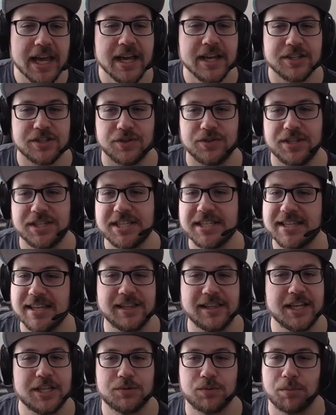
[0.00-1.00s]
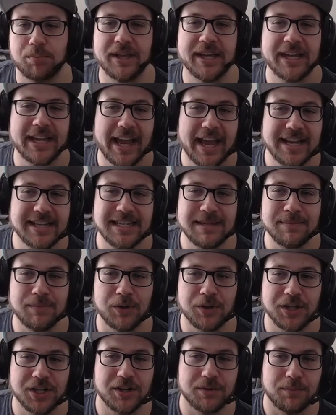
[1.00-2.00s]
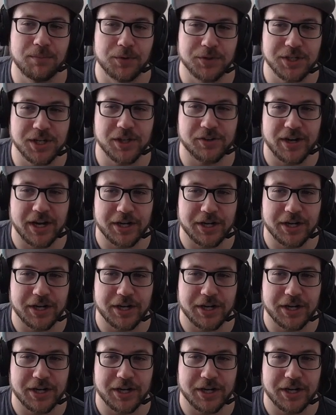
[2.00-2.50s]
So this is the list. We're playing 18 multicolor